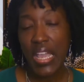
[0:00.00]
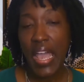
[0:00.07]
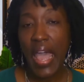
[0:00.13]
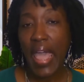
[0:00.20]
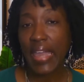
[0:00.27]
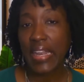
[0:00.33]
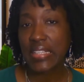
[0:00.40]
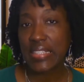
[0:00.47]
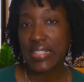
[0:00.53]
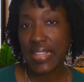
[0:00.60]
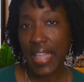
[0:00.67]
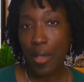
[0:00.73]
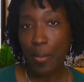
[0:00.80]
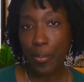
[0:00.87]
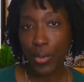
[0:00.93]
An
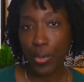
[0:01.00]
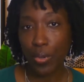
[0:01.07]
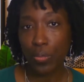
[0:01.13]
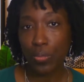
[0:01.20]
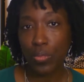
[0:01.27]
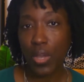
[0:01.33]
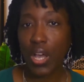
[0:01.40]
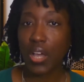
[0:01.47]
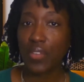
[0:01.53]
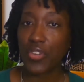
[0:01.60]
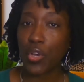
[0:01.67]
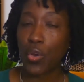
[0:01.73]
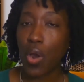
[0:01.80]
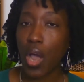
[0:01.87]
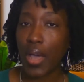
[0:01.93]
example of a
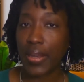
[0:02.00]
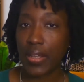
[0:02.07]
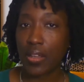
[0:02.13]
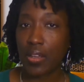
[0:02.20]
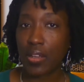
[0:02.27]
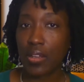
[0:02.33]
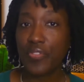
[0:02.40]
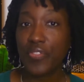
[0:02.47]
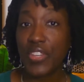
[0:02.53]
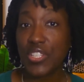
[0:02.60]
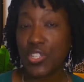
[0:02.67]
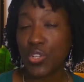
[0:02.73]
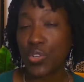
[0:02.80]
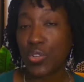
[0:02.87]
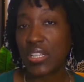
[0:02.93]
chronic
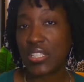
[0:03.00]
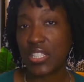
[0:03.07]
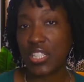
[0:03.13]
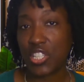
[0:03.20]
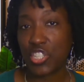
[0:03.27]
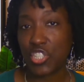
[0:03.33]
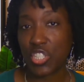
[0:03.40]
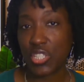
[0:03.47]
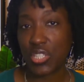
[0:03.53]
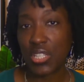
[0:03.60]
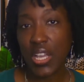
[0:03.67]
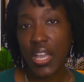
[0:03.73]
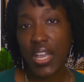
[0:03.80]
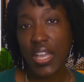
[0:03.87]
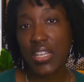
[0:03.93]
physical condition
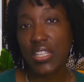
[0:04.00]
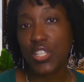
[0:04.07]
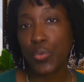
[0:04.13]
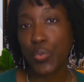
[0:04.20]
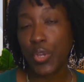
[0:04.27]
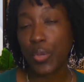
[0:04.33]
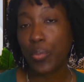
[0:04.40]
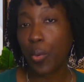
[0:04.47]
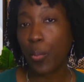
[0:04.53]
is cerebral